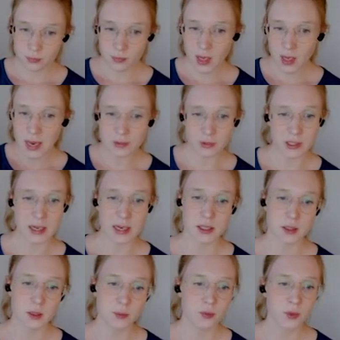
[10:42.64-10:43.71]
have a
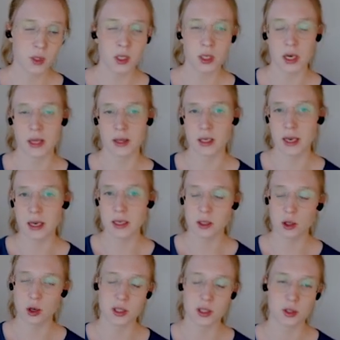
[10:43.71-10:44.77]
gate and the gate
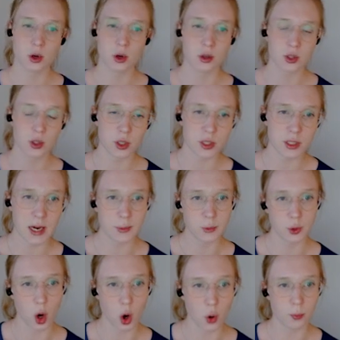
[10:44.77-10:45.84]
takes a certain time
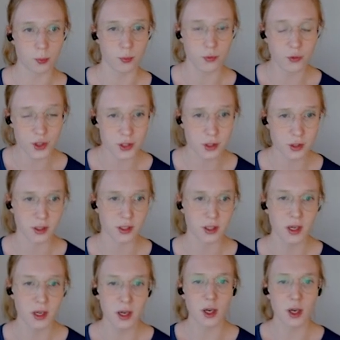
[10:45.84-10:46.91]
to open physically,
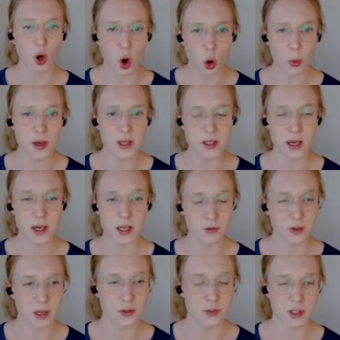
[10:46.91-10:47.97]
it always takes
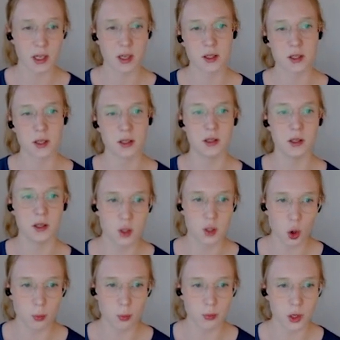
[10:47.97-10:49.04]
five seconds until it's
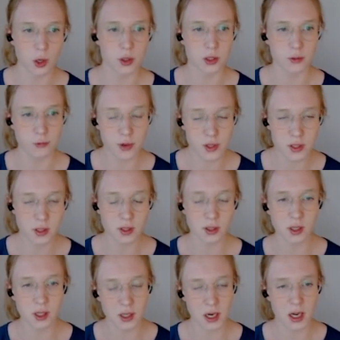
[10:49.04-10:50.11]
open because it
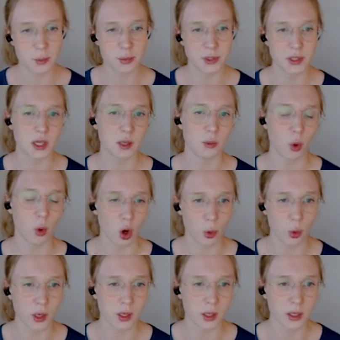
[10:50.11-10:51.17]
physically can't be done more
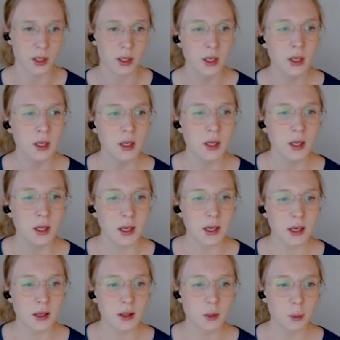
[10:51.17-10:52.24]
quickly.
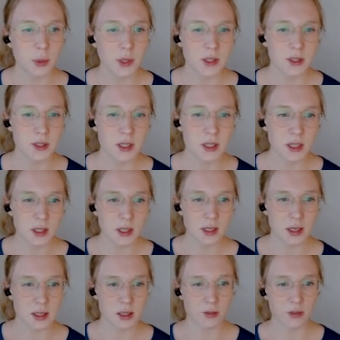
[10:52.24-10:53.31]
And the PLC
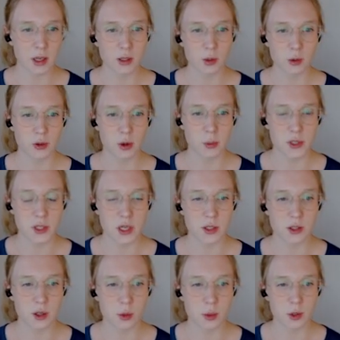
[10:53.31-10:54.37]
gets a value from a
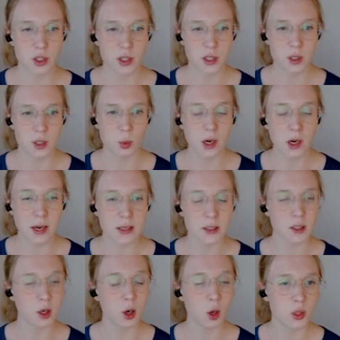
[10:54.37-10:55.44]
sensor which says, well, gate is
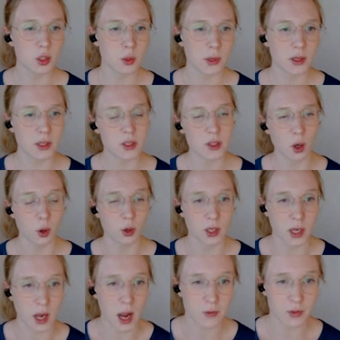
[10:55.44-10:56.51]
closed, but it's
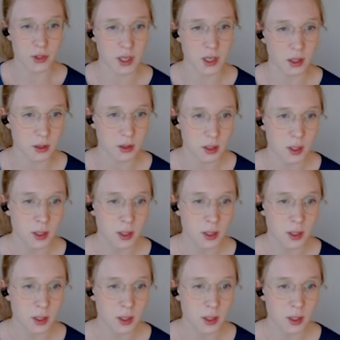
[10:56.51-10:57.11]
only half a second.